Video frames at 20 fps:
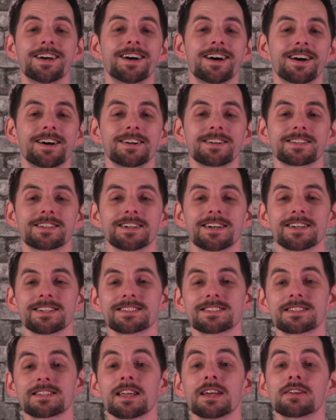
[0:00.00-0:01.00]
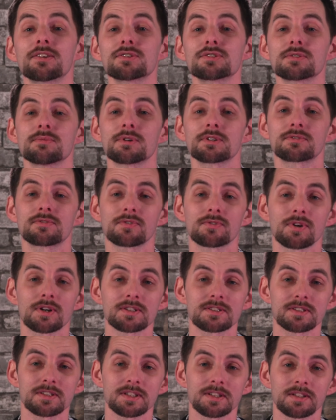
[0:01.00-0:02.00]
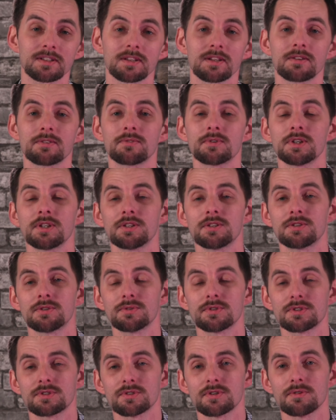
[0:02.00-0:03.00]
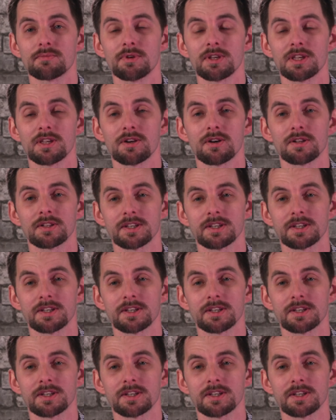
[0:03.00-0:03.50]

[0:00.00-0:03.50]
Alright guys, thank you so much for watching. We do enjoy making all